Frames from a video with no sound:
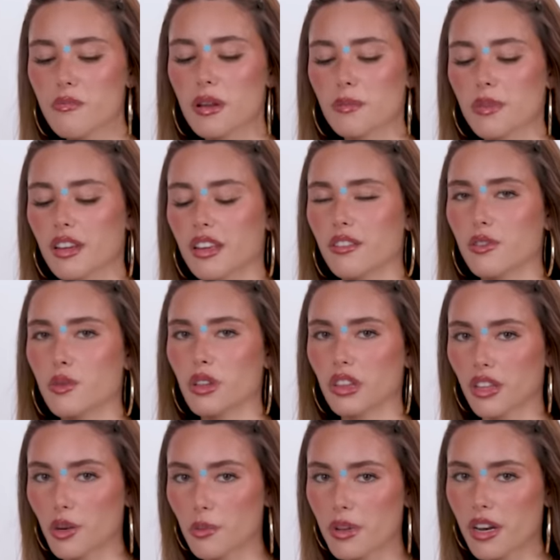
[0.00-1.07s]
but I'm gonna give you a
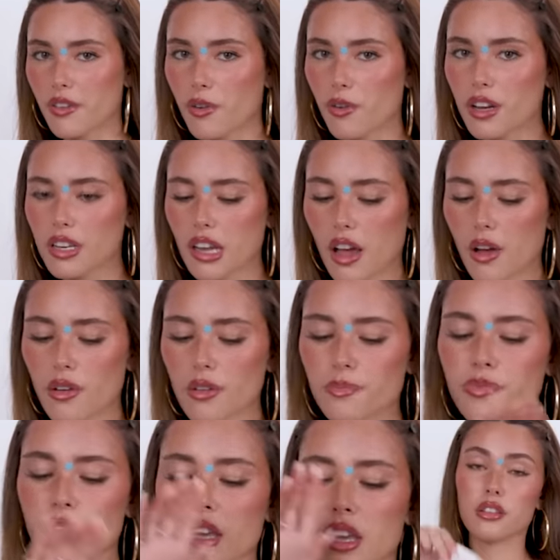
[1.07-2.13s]
little bit of a rundown.